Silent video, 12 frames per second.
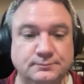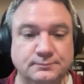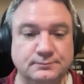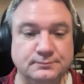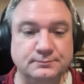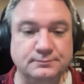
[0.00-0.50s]

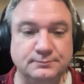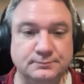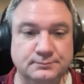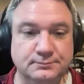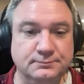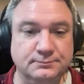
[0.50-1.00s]

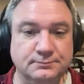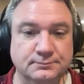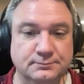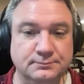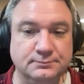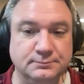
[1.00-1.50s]

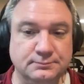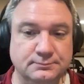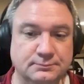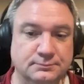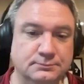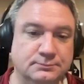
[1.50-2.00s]

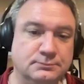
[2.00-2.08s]
The person shown says nothing.